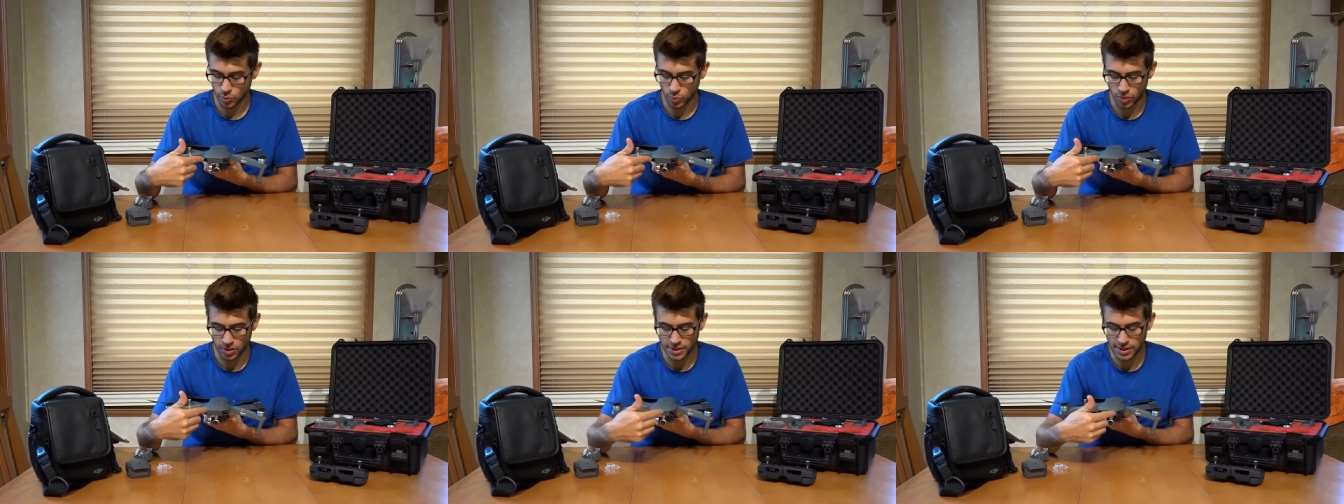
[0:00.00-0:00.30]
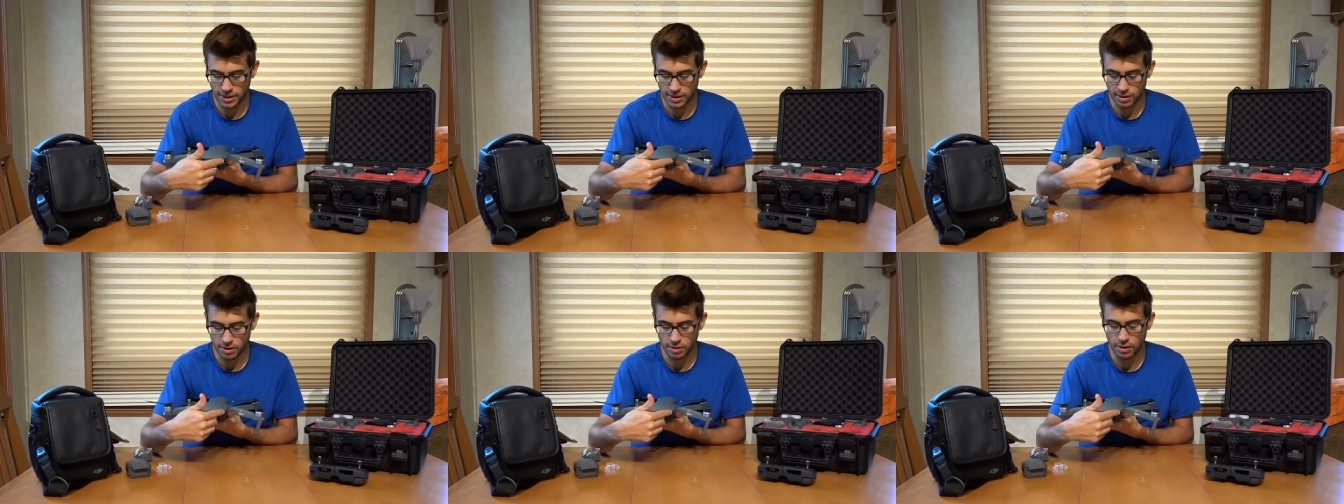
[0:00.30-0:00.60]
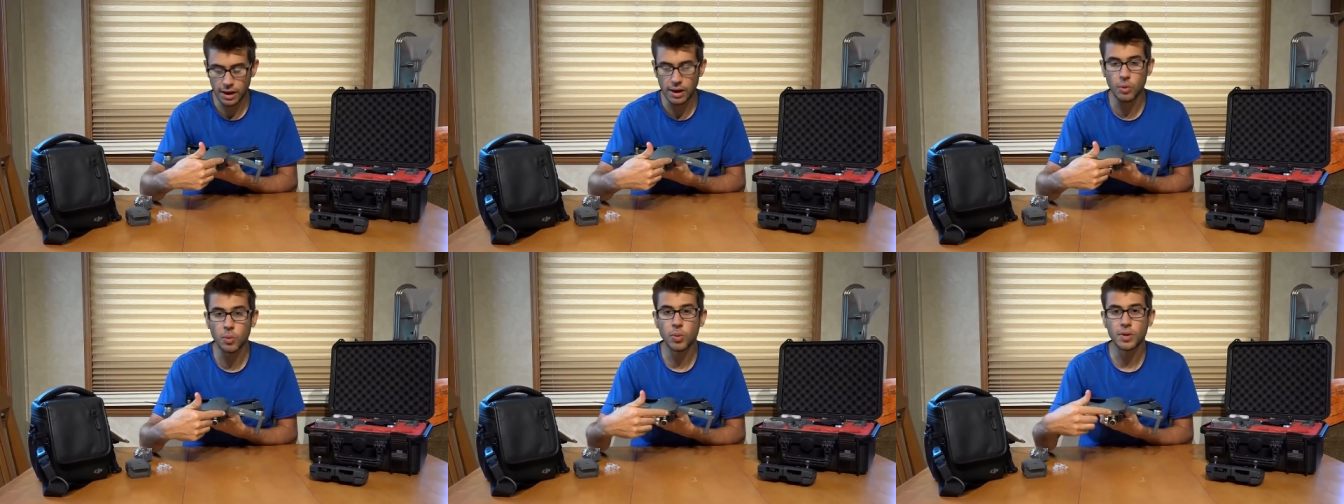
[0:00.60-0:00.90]
one here
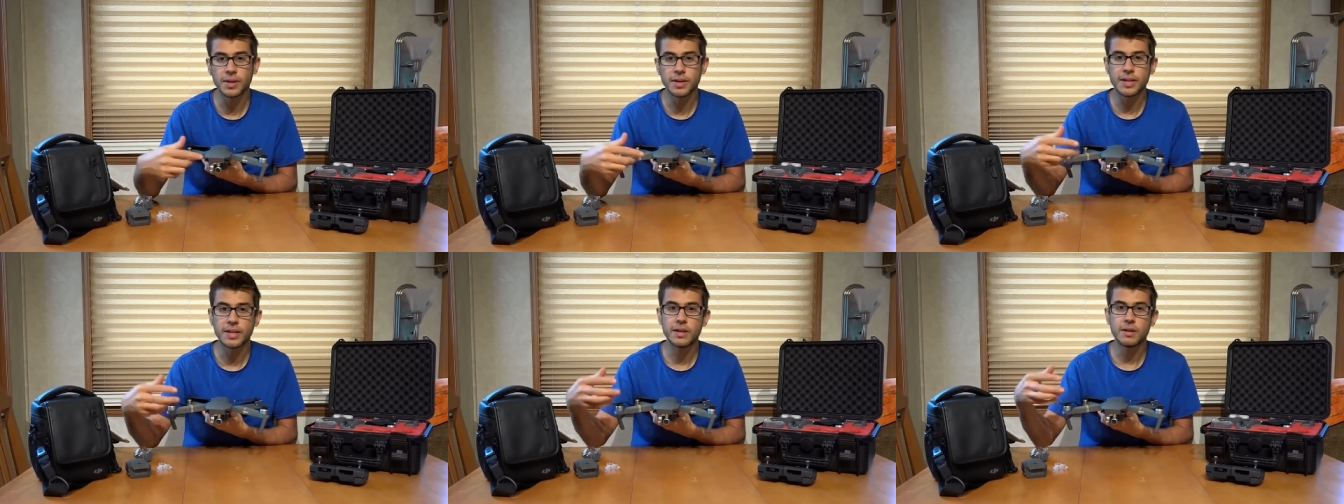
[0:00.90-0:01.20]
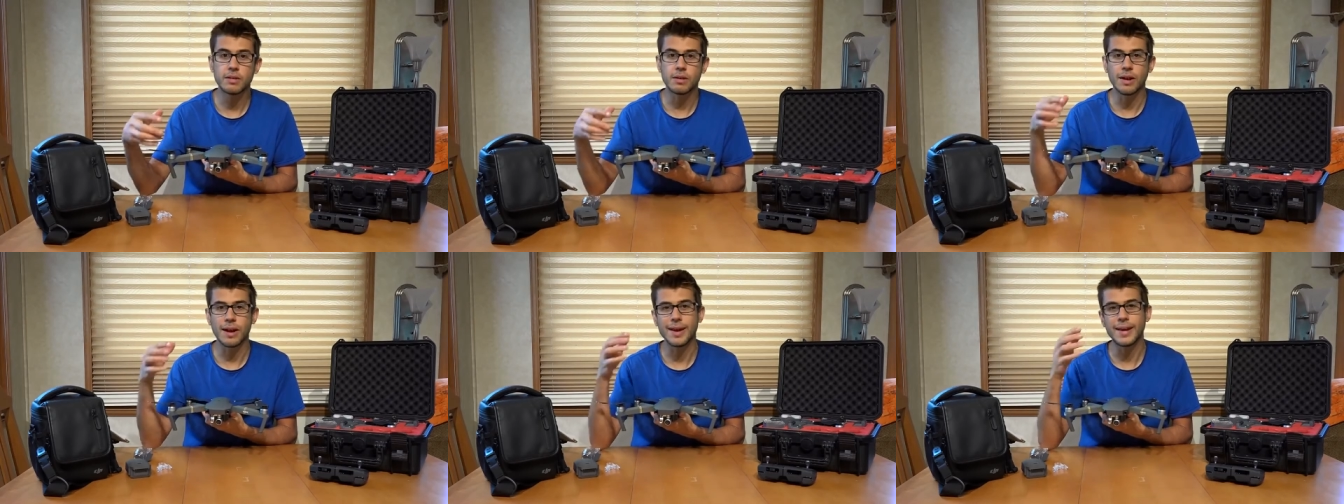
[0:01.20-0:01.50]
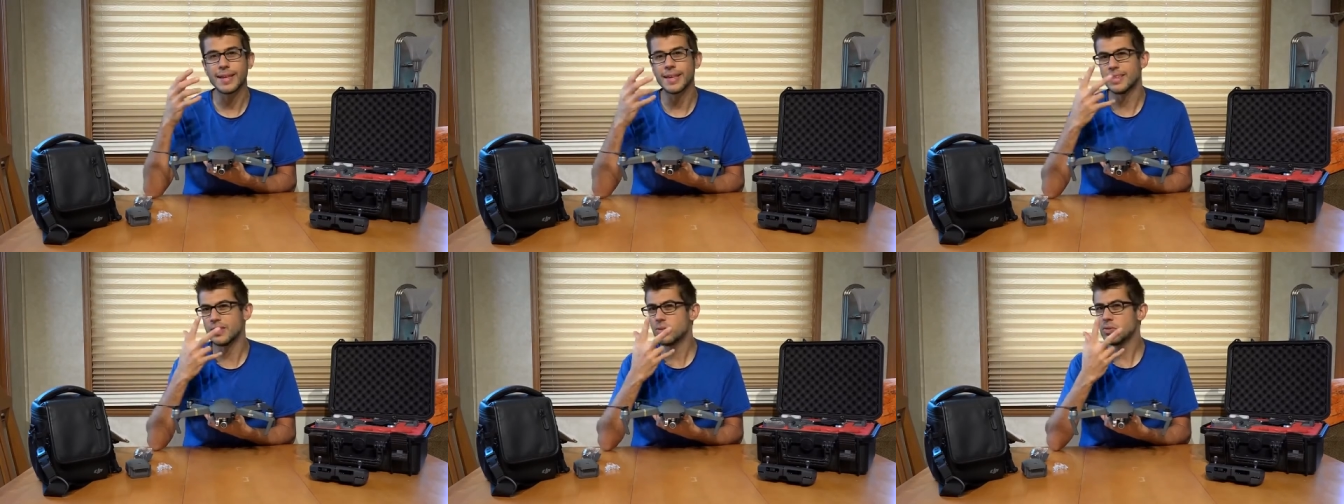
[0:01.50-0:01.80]
and one here,
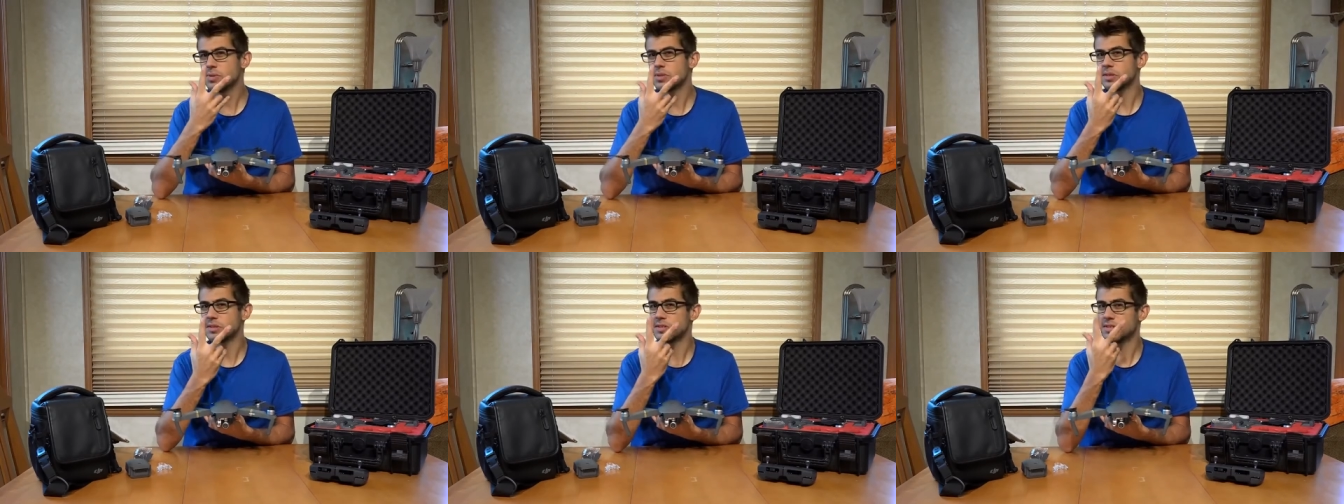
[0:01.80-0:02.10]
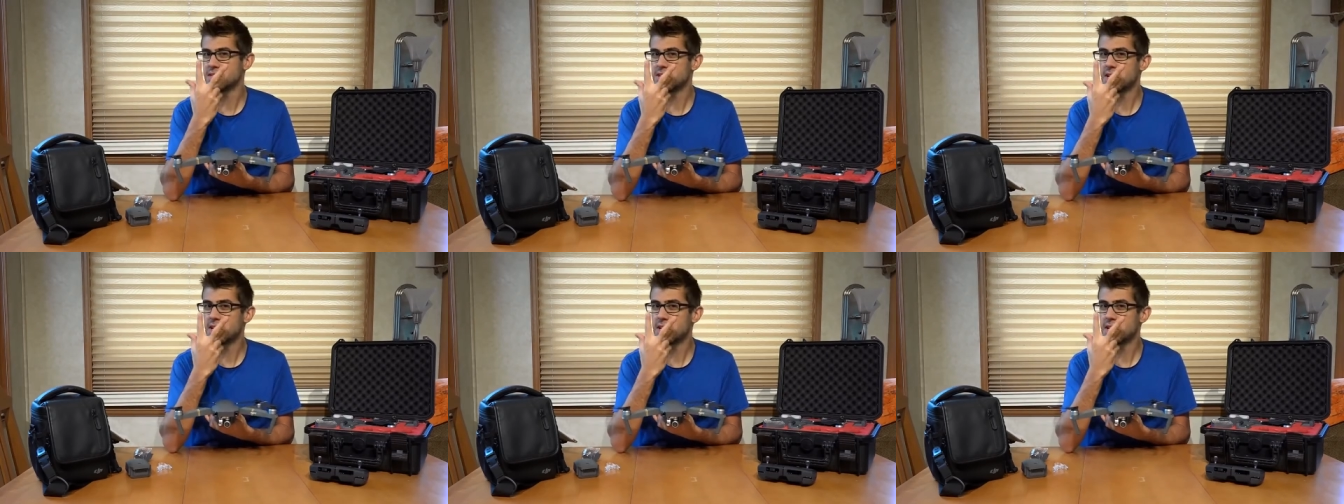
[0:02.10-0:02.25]
and it uses